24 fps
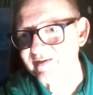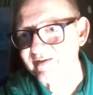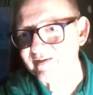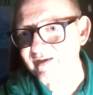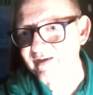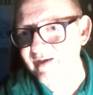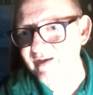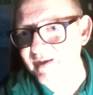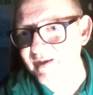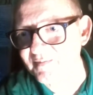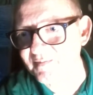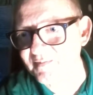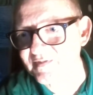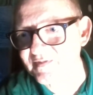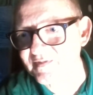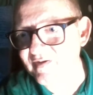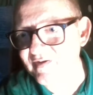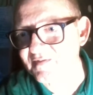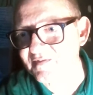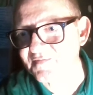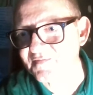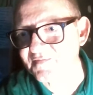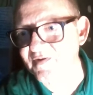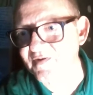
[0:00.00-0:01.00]
So I
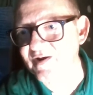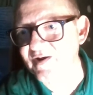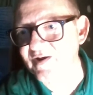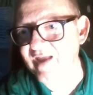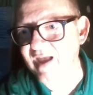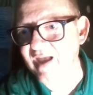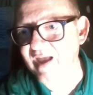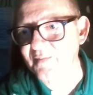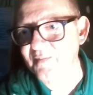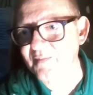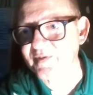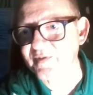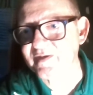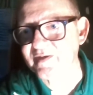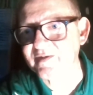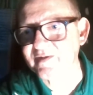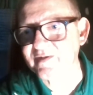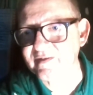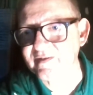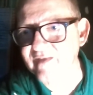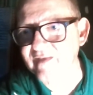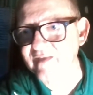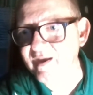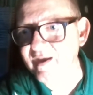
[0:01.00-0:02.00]
was very happy he
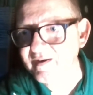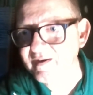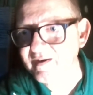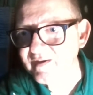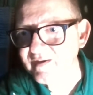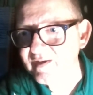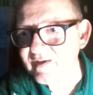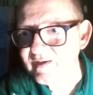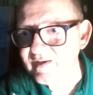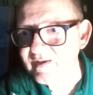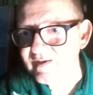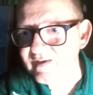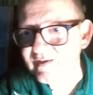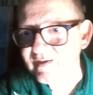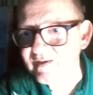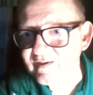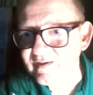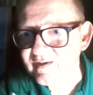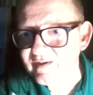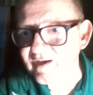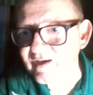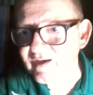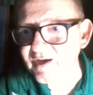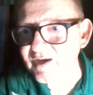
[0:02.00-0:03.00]
did
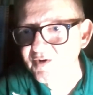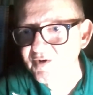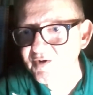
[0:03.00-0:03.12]
that.